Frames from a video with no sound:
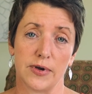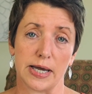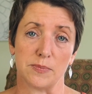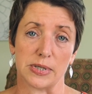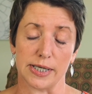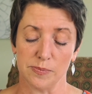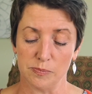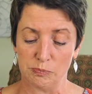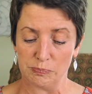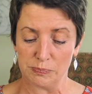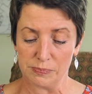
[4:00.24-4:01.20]
family.
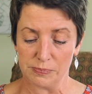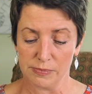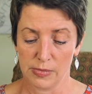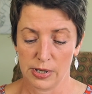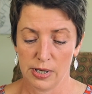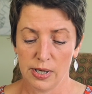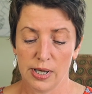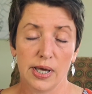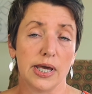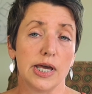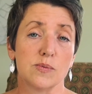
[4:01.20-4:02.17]

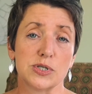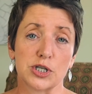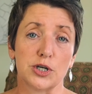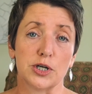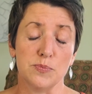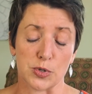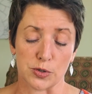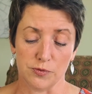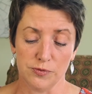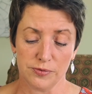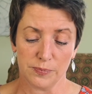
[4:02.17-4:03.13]
It was a good
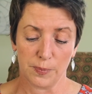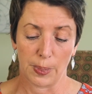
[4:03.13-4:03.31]
move,